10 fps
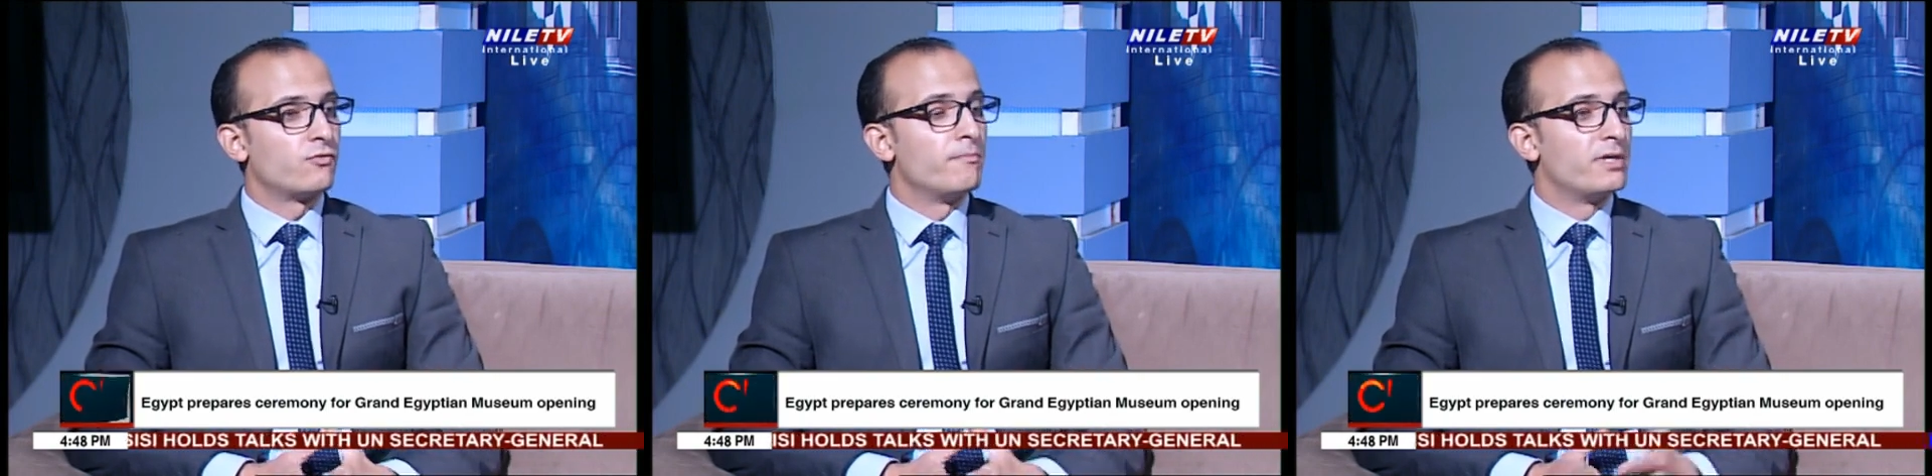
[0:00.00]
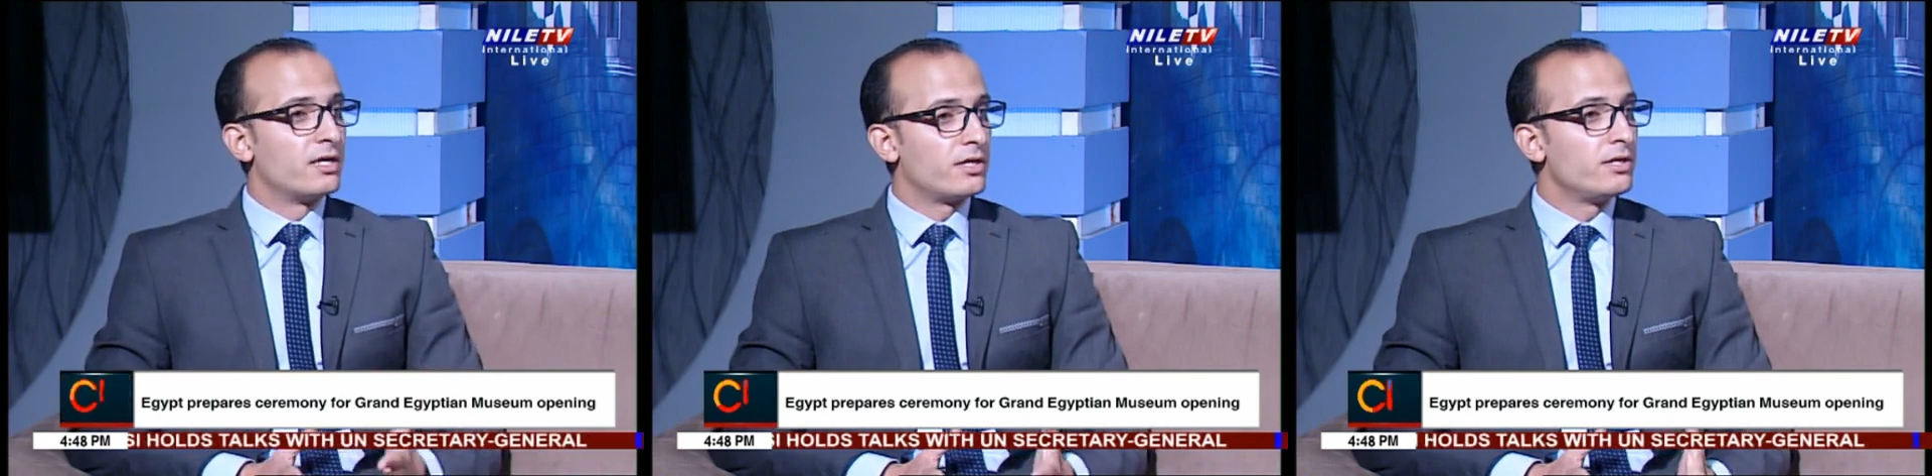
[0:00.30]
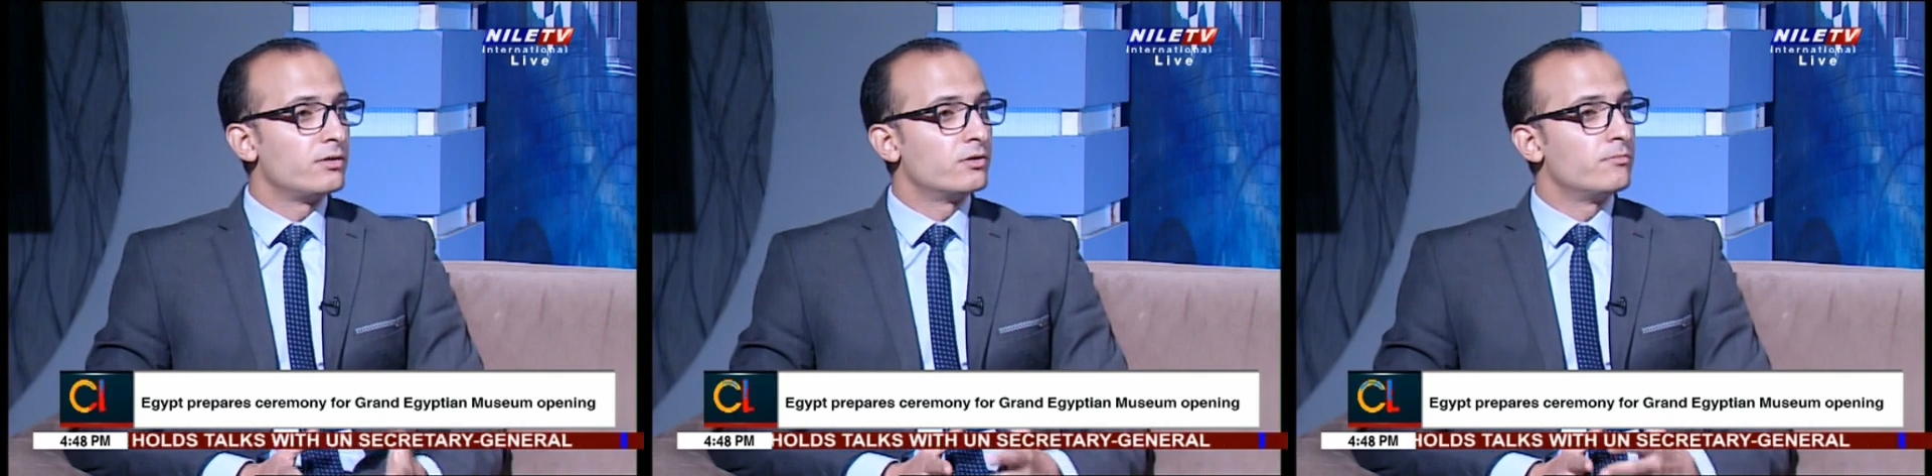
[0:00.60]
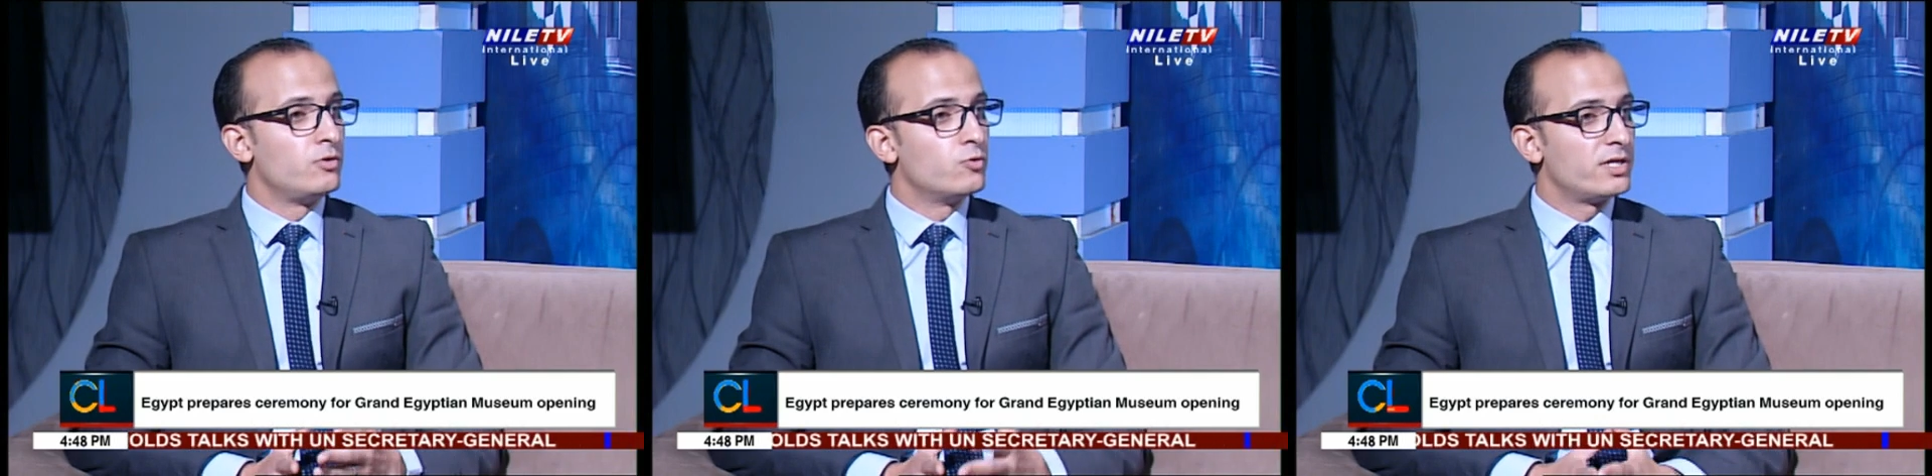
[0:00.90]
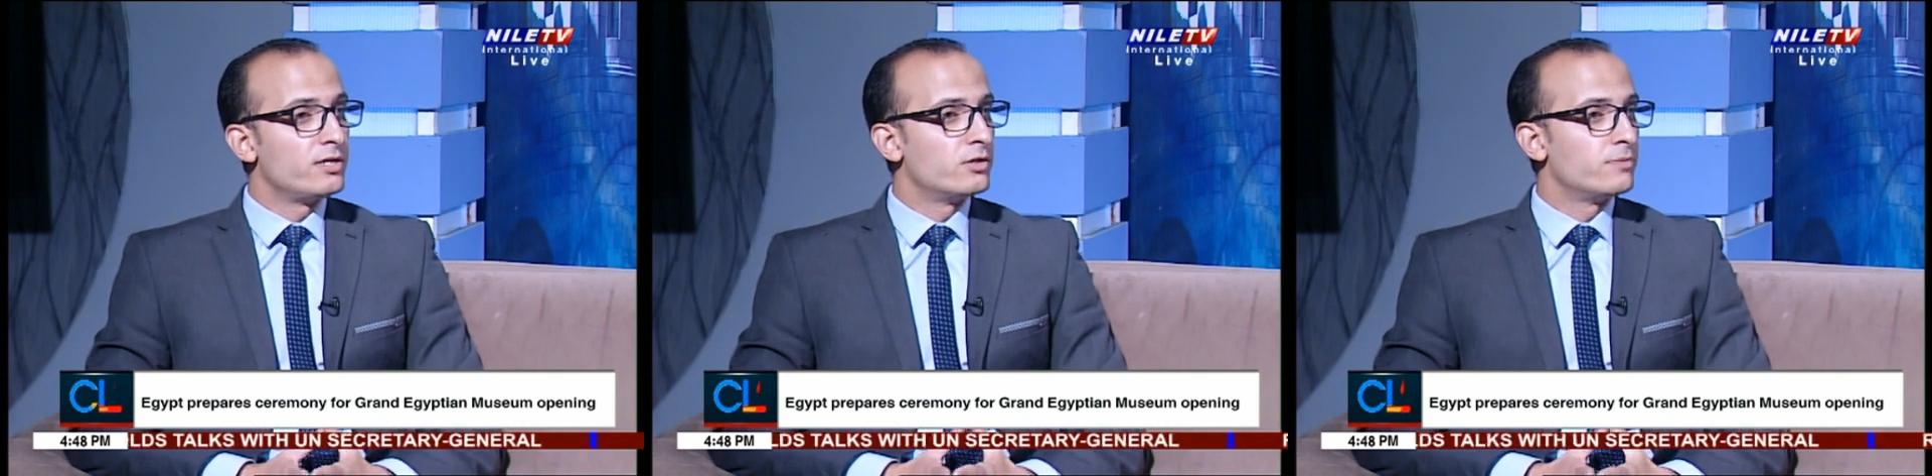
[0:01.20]
from Middle Kingdom, New
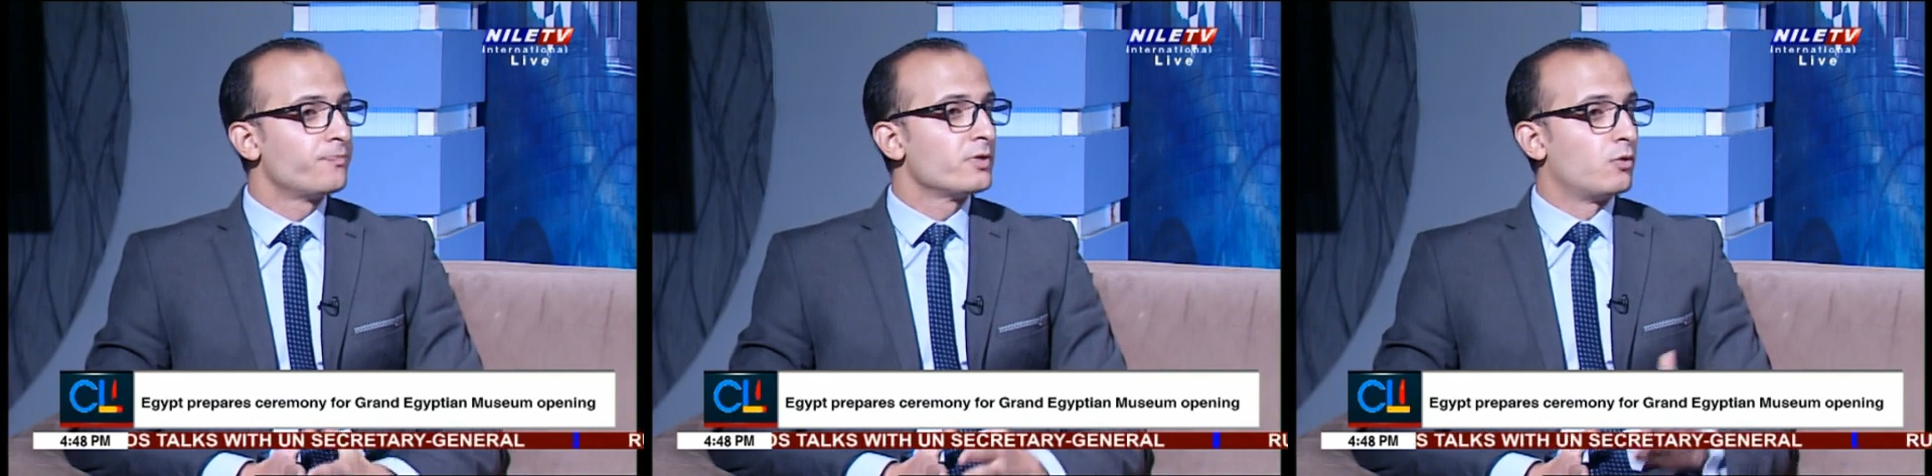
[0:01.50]
Kingdom.